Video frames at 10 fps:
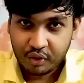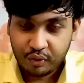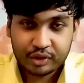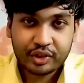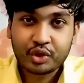
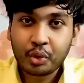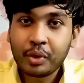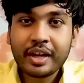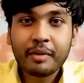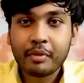Was it
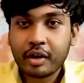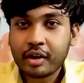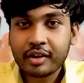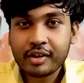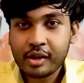truly a
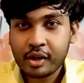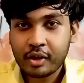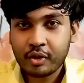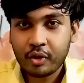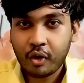miracle,
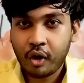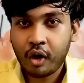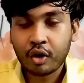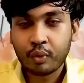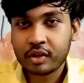
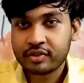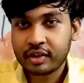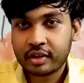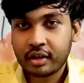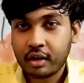or was
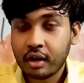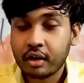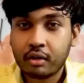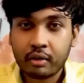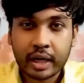it a
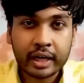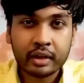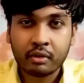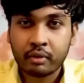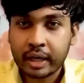
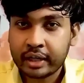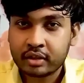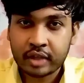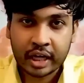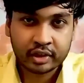great, great
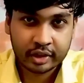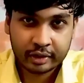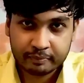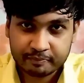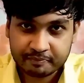tragedy?
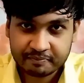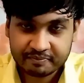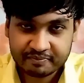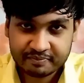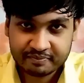
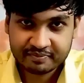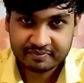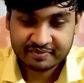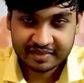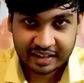
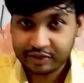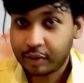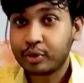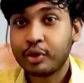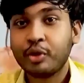It is
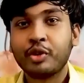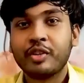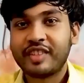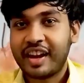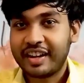up to you to
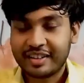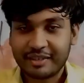decide.